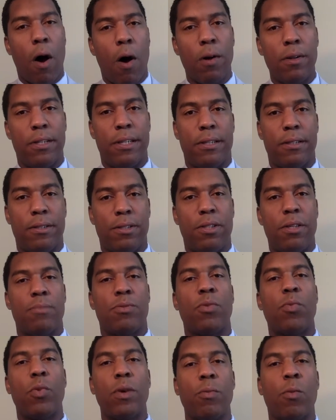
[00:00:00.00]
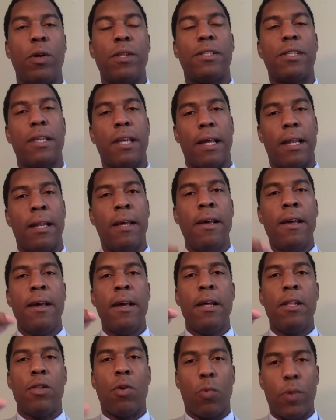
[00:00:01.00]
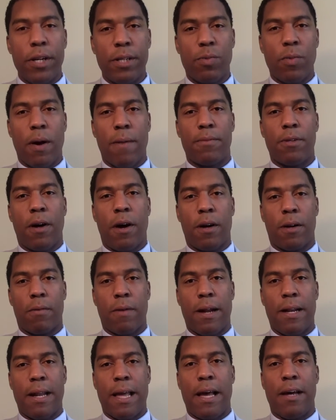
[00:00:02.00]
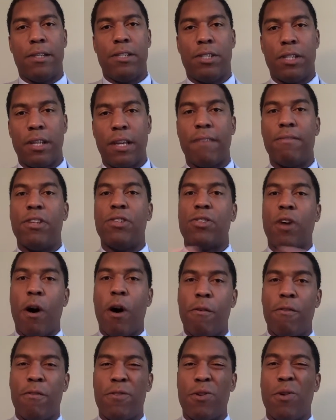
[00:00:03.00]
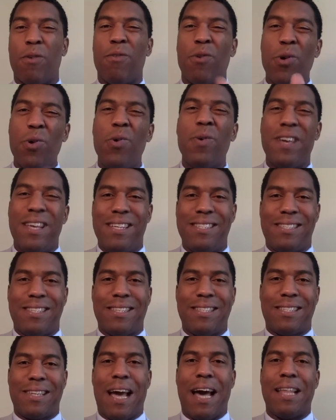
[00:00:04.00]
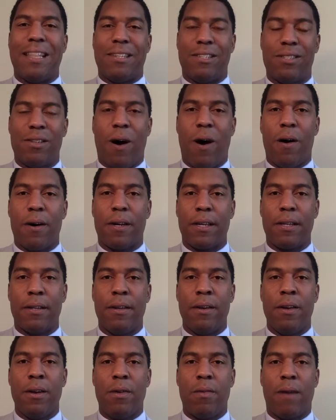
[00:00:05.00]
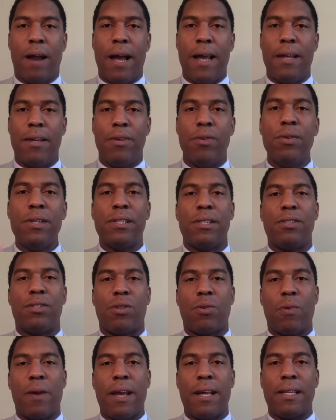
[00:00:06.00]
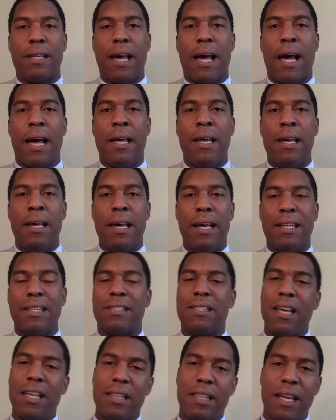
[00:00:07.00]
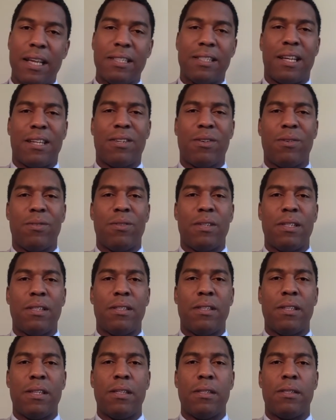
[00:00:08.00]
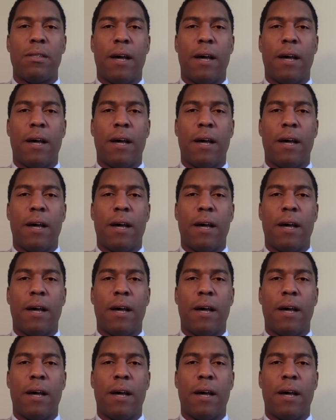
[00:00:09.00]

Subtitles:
all dealerships. Once again, the reason why I'm talking right now is to give this overview of who is this guy that's talking, right? Who is this Durran guy? And the same thing as I told this